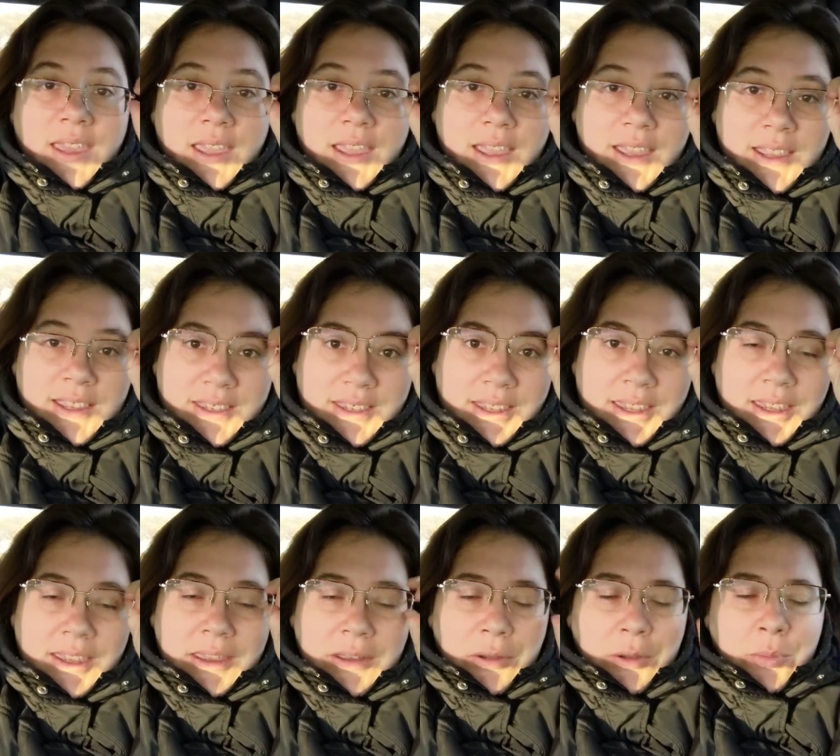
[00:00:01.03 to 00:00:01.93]
Hey guys,
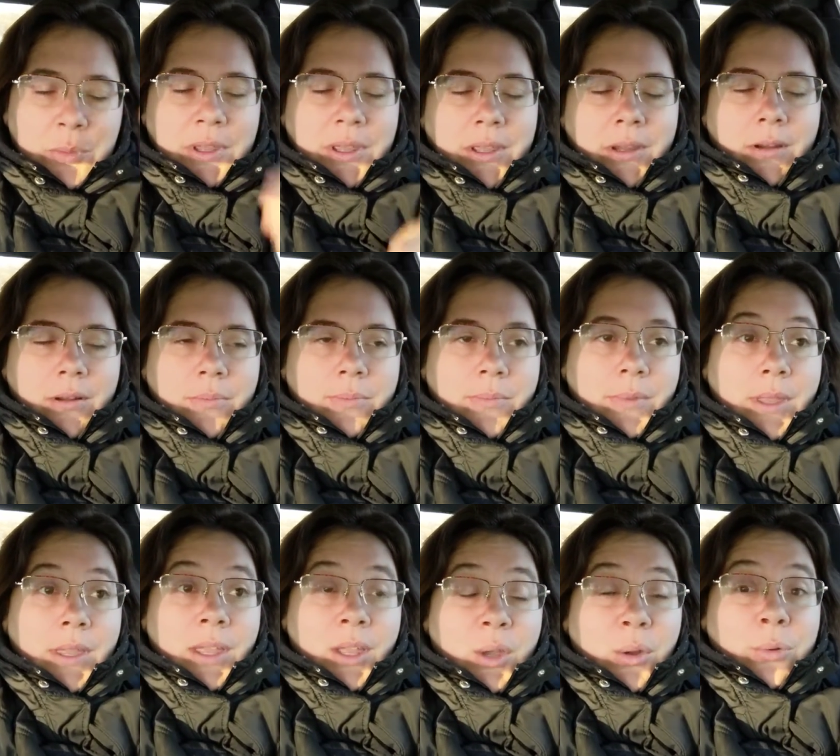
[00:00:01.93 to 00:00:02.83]
Geek Alchemy here.
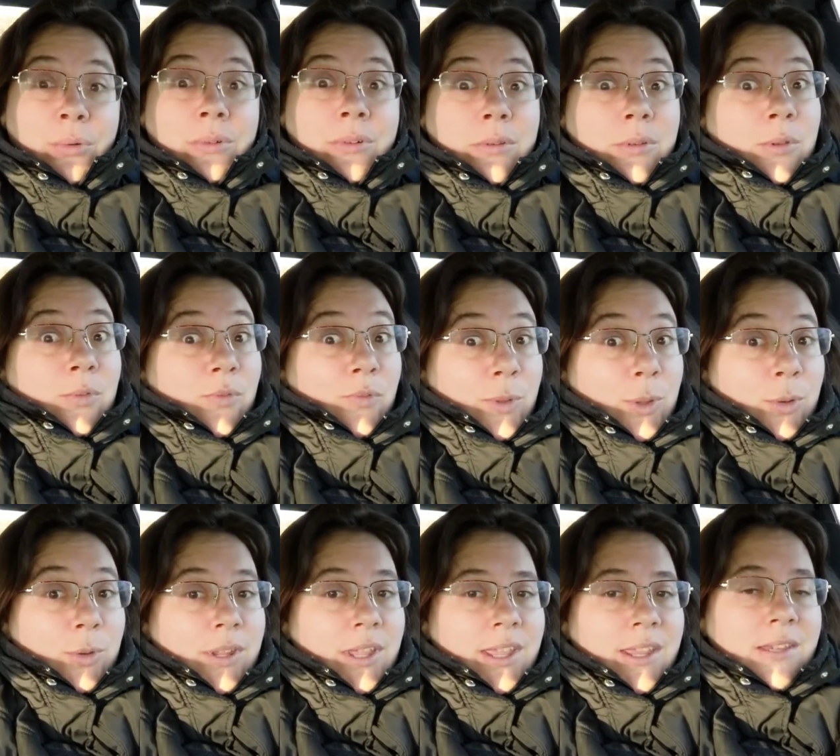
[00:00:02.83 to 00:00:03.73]
One of the
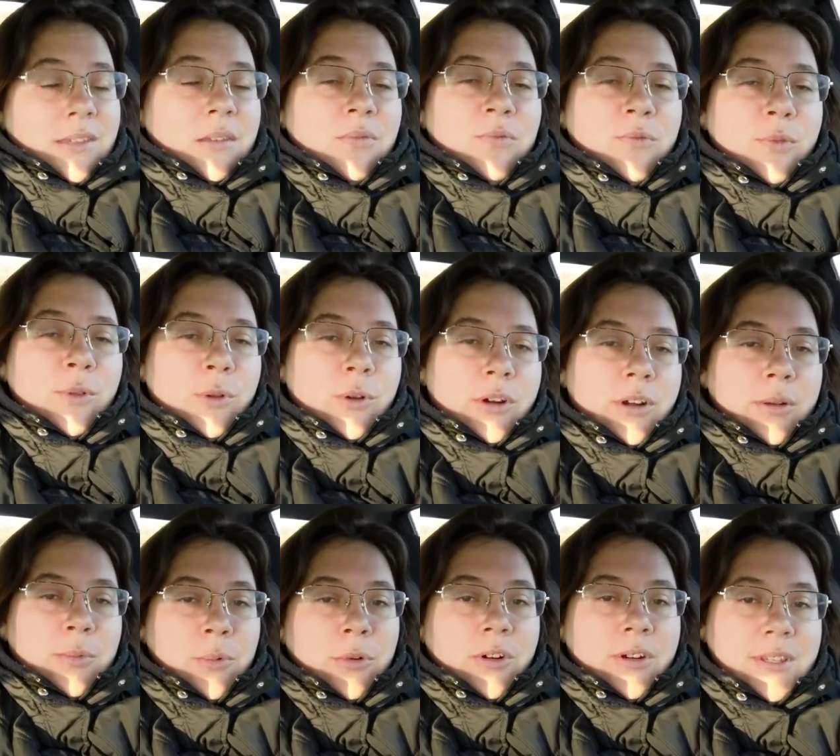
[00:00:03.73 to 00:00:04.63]
few days in
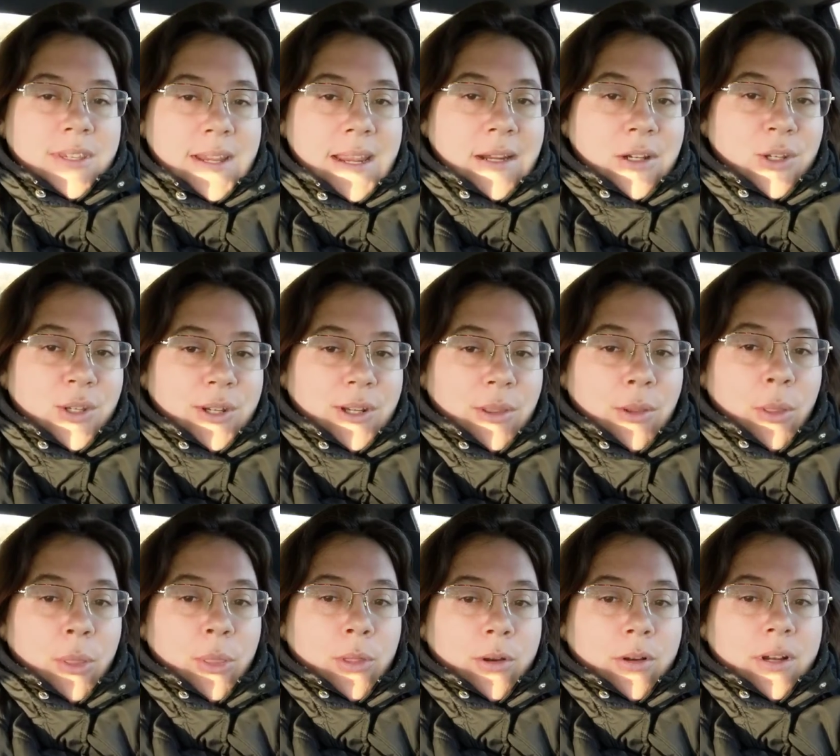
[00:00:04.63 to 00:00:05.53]
Florida where it's actually
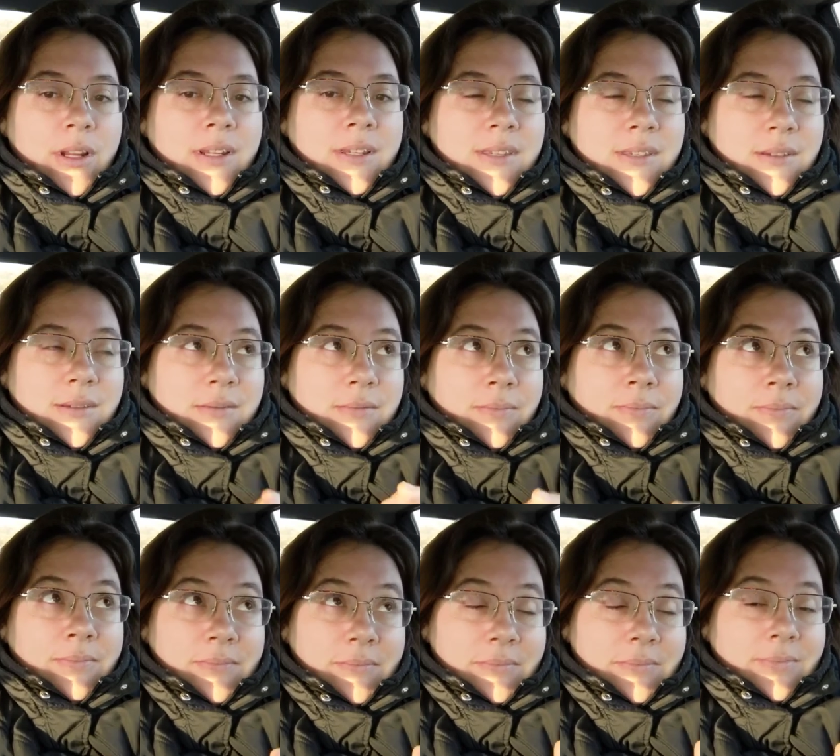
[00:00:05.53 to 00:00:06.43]
in the 30s.
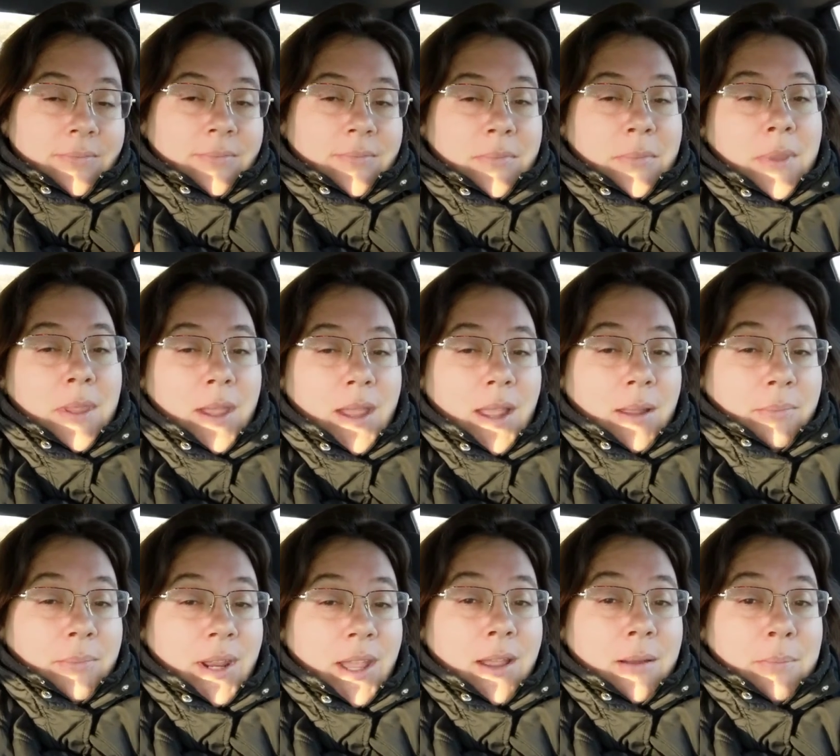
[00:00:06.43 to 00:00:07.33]

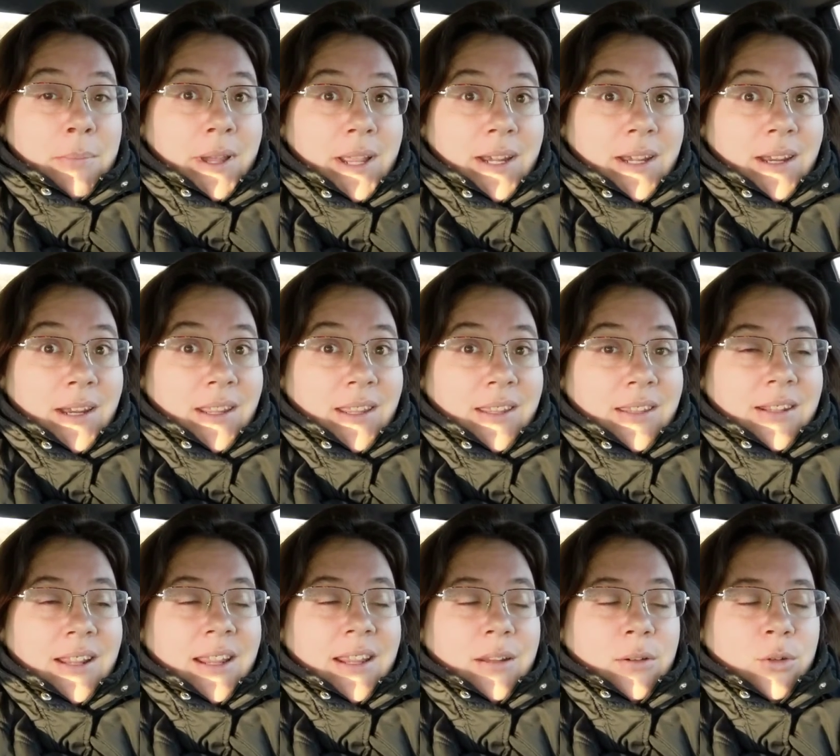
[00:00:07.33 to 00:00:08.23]
I'm not minding
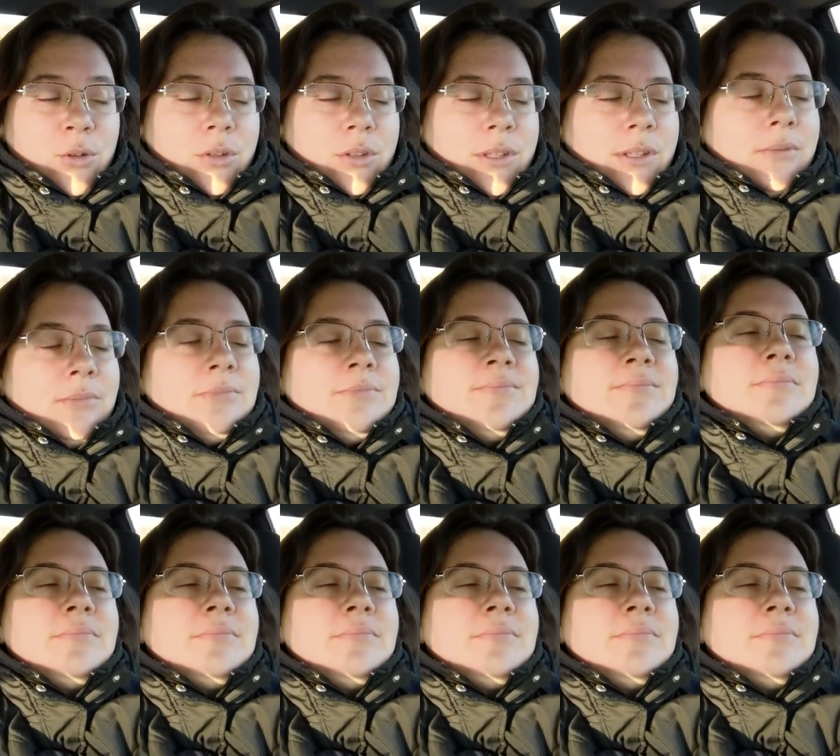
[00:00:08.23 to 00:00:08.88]
it, actually.